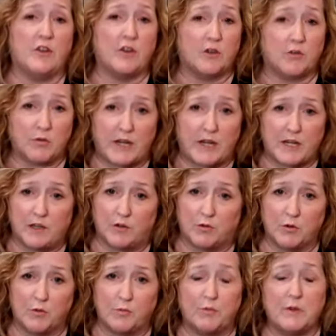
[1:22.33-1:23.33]
great
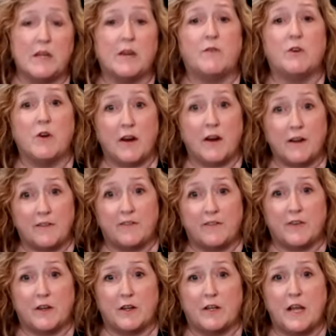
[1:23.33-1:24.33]
group. We have a lot of
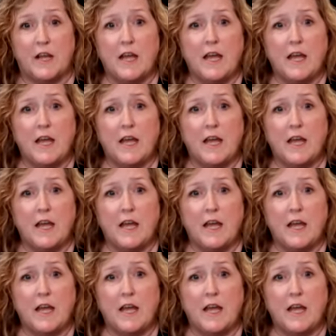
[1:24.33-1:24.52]
fun.